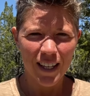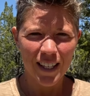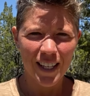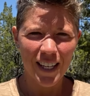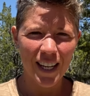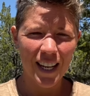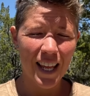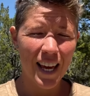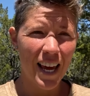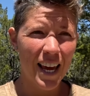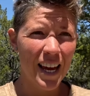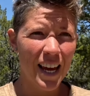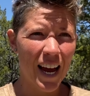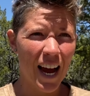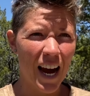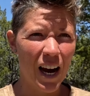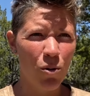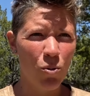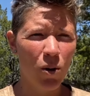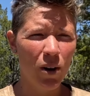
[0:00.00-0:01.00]
Today
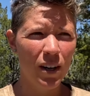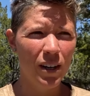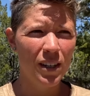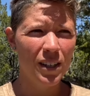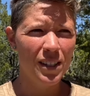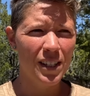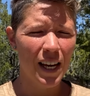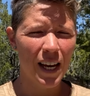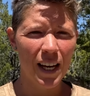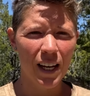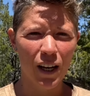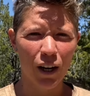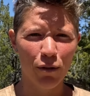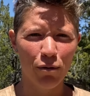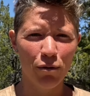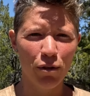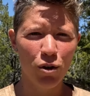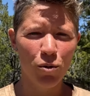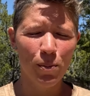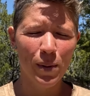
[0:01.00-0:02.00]
I want to take a
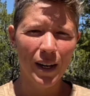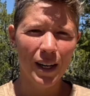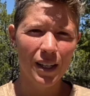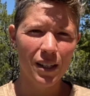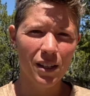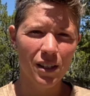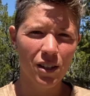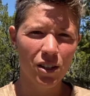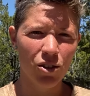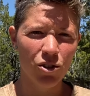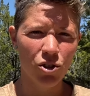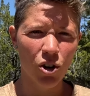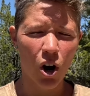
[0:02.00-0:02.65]
few minutes to